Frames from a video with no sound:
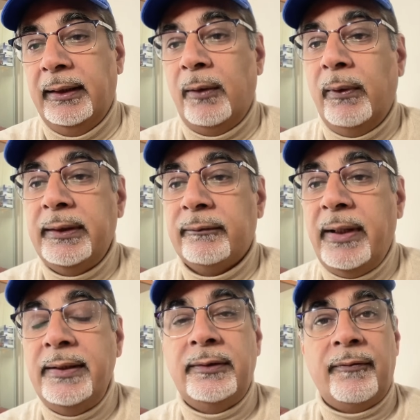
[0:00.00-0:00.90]
They want a
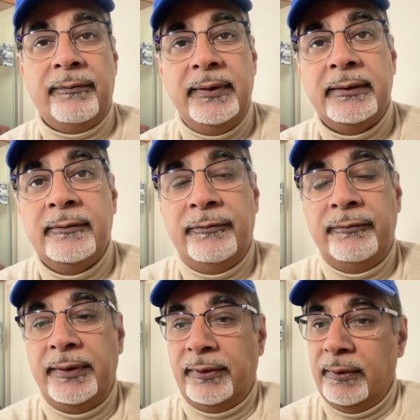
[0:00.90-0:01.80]
range of
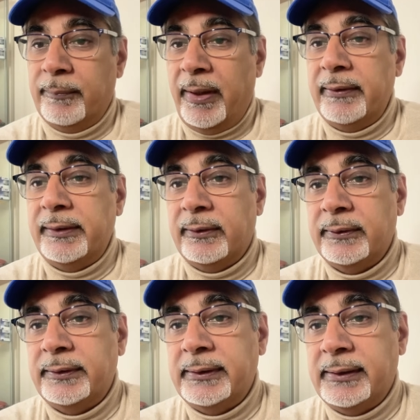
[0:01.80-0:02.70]
350. So apparently,
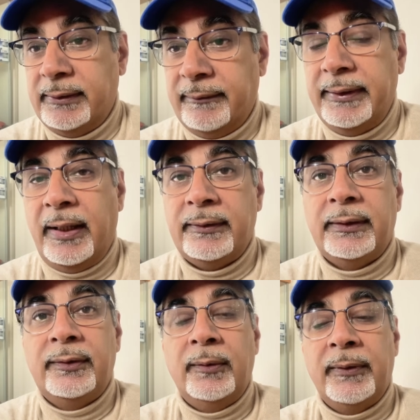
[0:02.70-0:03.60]
according to this 3,000
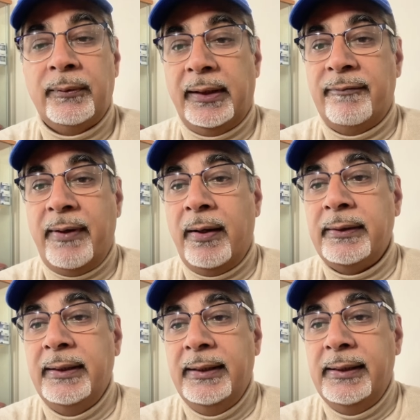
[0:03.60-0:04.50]
consumers, what they
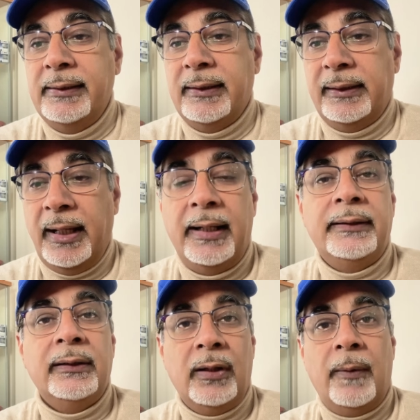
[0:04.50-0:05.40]
found is that the
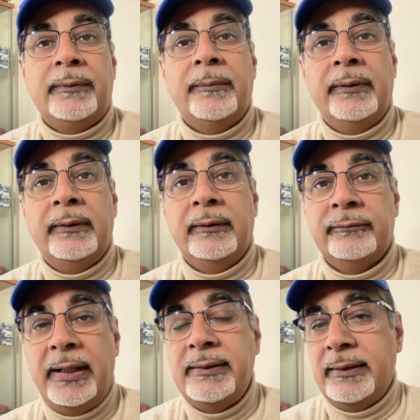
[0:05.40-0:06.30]
ideal
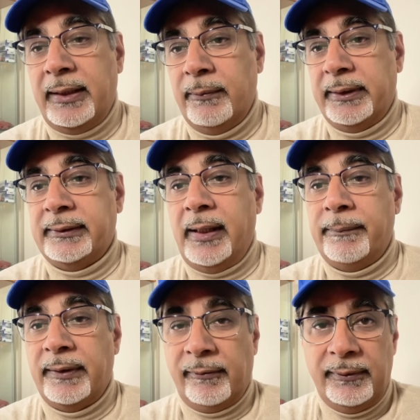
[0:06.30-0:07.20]
optimal range that they would
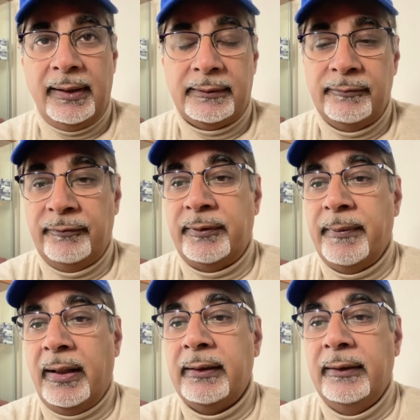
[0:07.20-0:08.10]
accept is
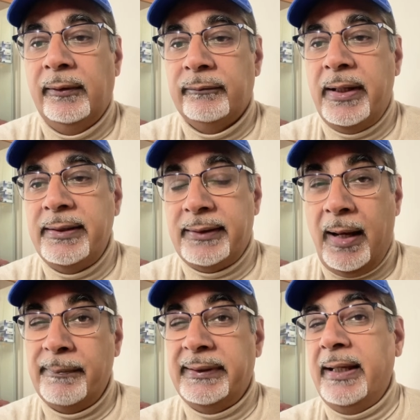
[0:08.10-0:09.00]
350-mile range.
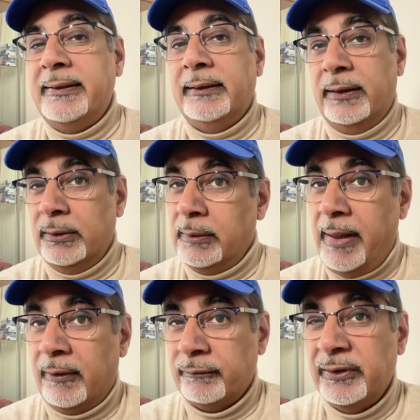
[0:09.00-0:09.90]
I'm guessing they're talking
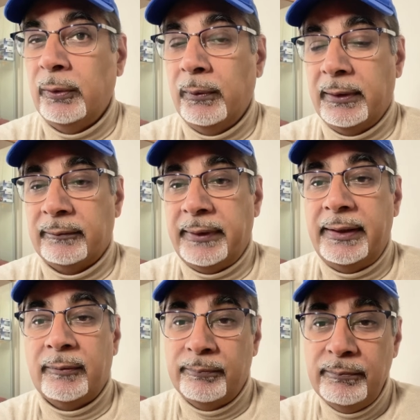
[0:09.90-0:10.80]
about a real-world
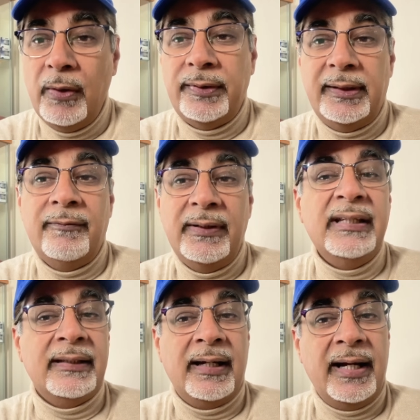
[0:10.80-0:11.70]
range. Most
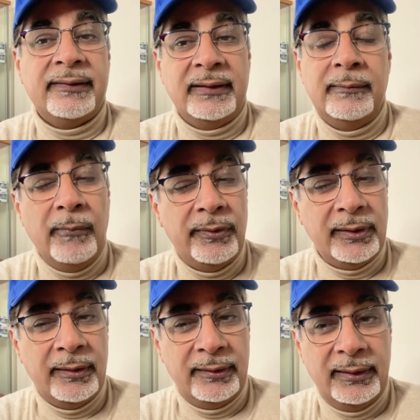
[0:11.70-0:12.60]
EVs are actually, most
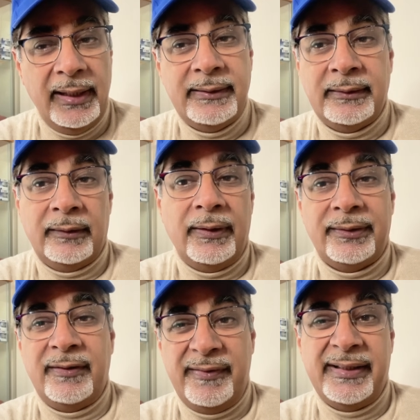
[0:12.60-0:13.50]
of the latest
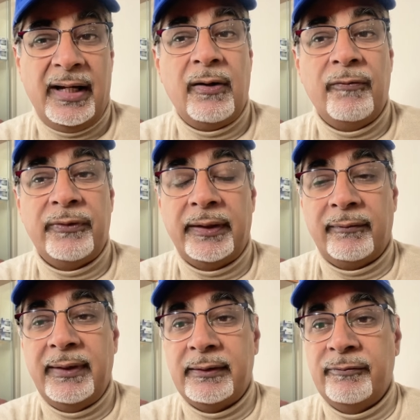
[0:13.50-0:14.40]
generation EVs are offering
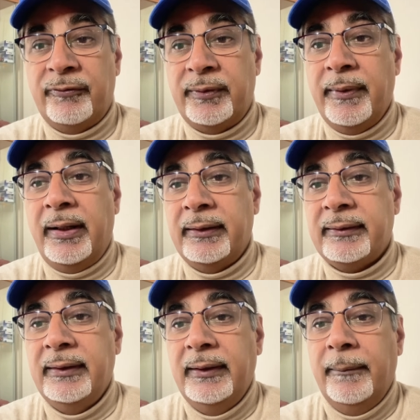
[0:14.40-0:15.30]
350
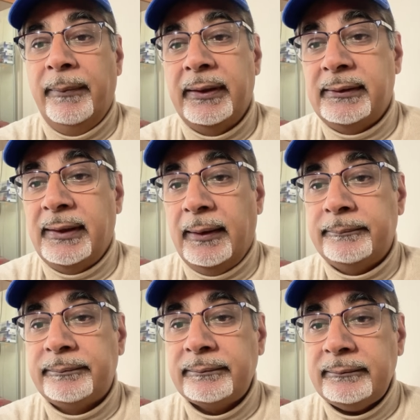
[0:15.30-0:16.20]
miles. But
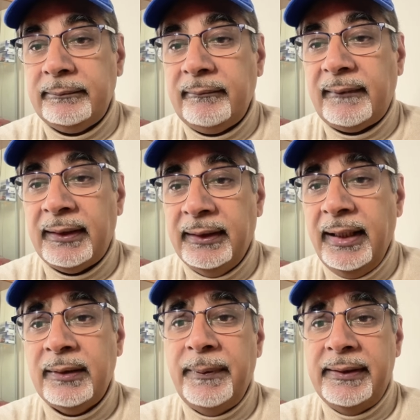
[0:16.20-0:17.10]
the
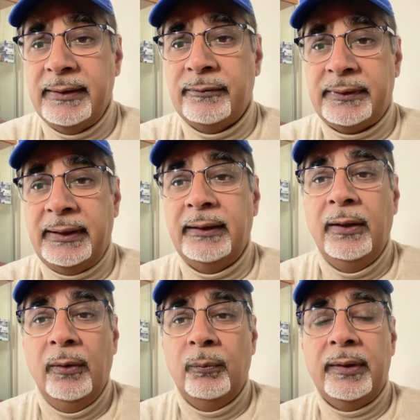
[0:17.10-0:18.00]
next bit is interesting.
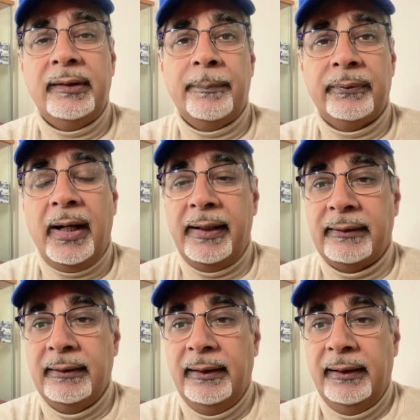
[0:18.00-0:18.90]
What's the
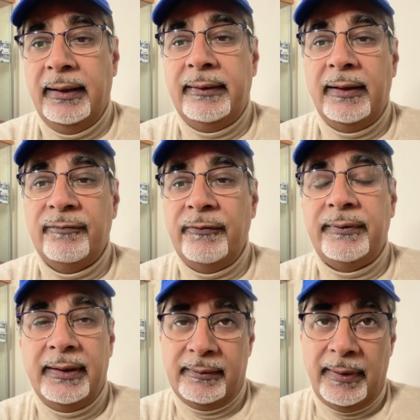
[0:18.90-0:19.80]
price? They're saying
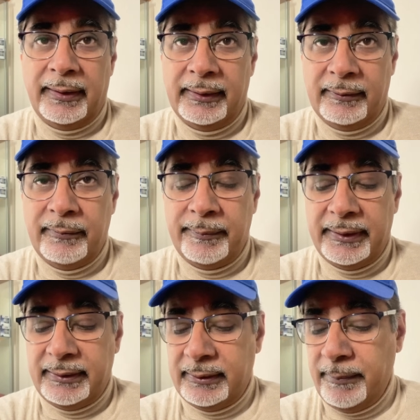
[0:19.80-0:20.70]
50, this is America. Remember,
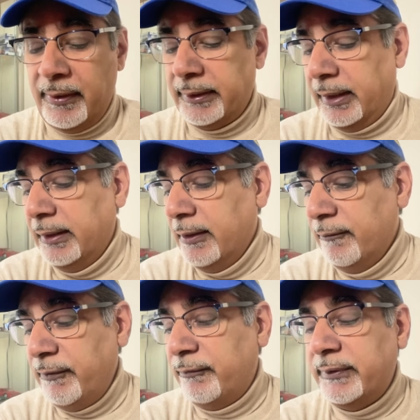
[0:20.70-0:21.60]
this is America.
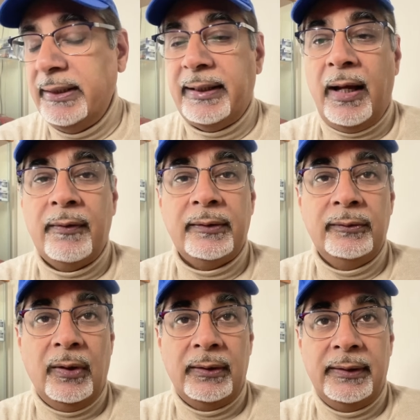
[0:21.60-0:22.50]

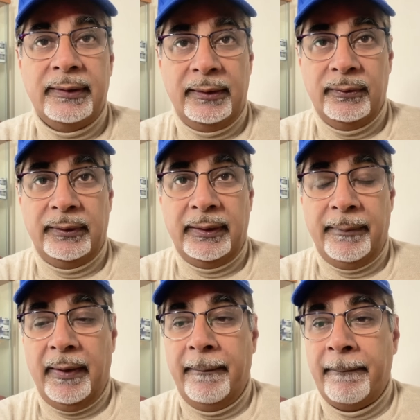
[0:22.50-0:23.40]
$50,000 they're talking
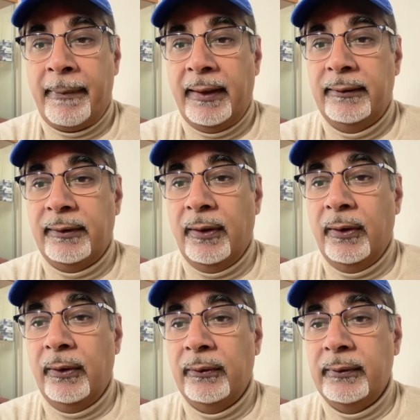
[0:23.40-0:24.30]
about.
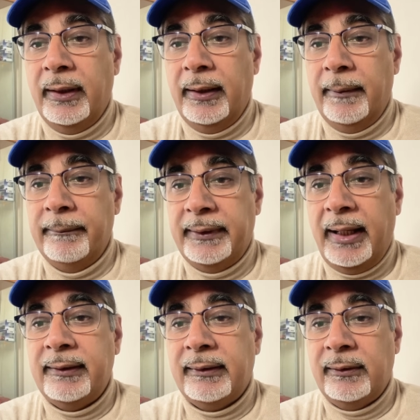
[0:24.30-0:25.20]
So
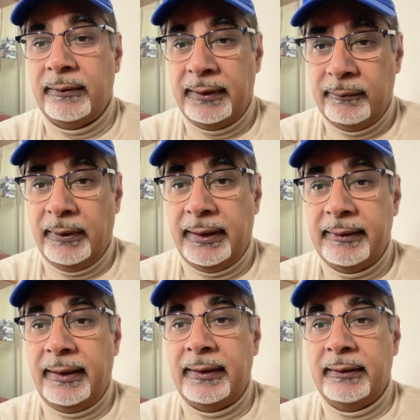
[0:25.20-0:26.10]
that's sort of what
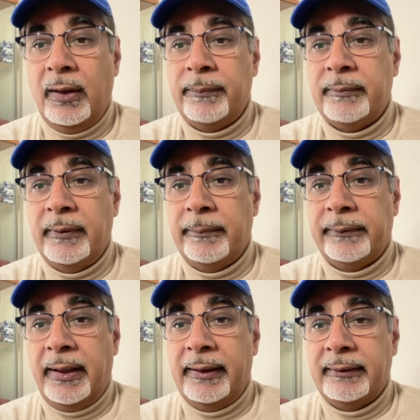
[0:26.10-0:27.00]
they're saying is the optimal
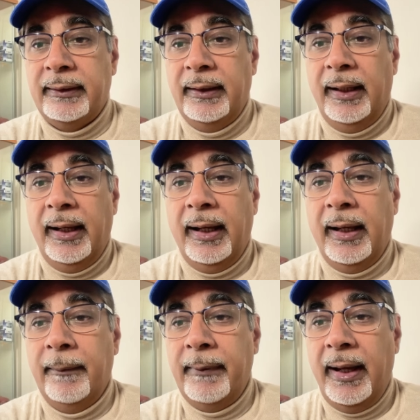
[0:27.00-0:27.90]
price.
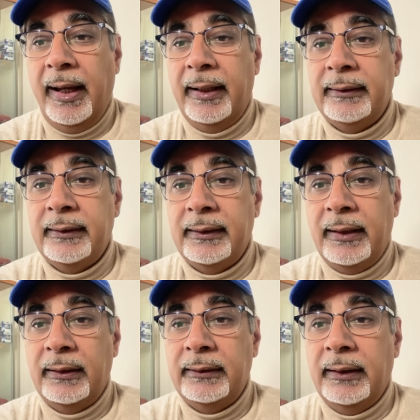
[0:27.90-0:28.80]
And
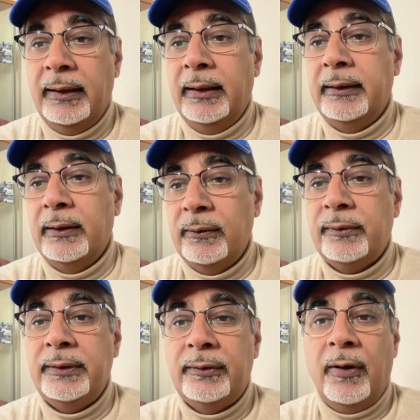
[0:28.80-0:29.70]
they'll
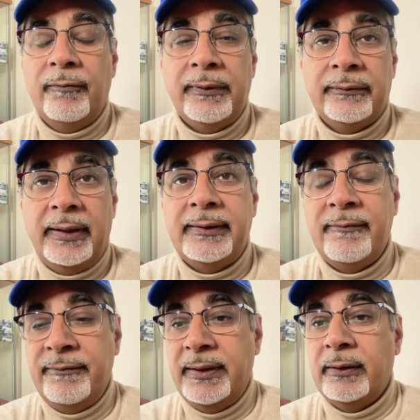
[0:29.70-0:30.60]
also need to offer
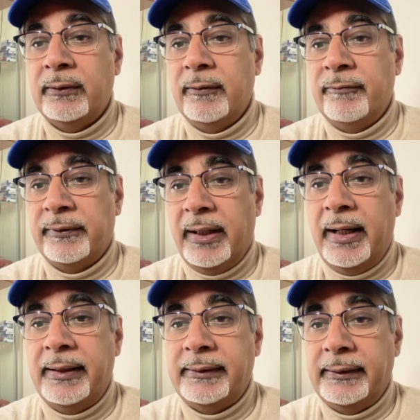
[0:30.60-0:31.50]
greater vehicle
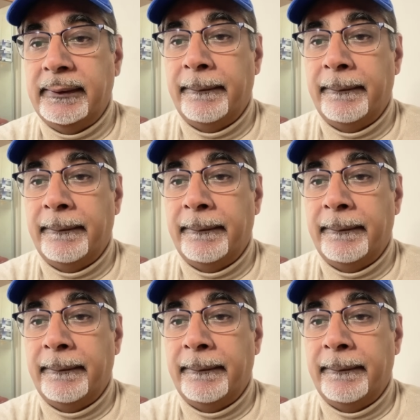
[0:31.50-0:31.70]
variety.